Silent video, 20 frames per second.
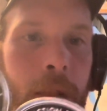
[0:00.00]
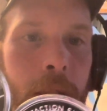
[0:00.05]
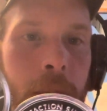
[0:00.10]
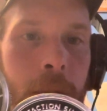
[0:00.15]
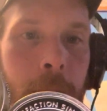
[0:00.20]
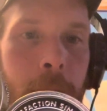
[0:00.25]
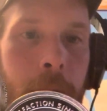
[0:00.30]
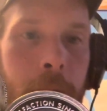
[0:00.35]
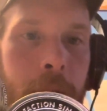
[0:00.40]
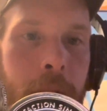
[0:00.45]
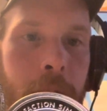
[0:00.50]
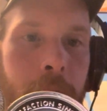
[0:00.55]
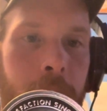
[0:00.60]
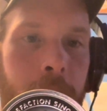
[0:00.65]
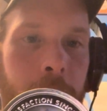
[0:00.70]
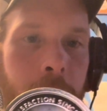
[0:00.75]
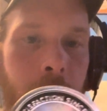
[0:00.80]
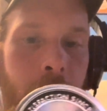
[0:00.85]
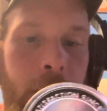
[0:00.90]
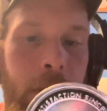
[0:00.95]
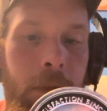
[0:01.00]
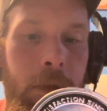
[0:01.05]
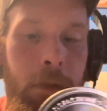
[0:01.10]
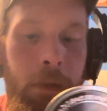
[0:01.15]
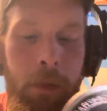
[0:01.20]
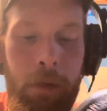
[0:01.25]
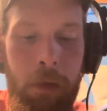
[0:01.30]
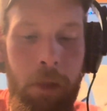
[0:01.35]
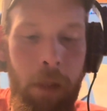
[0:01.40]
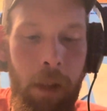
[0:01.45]
Let me just make sure.
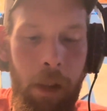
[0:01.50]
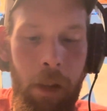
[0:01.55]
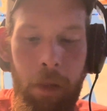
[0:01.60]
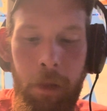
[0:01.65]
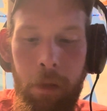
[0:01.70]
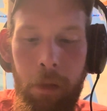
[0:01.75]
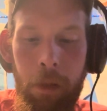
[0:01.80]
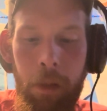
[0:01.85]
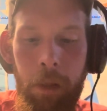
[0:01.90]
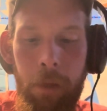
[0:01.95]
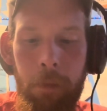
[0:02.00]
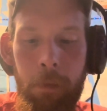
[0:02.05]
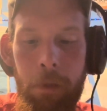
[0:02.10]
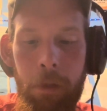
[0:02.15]
Okay, hold up.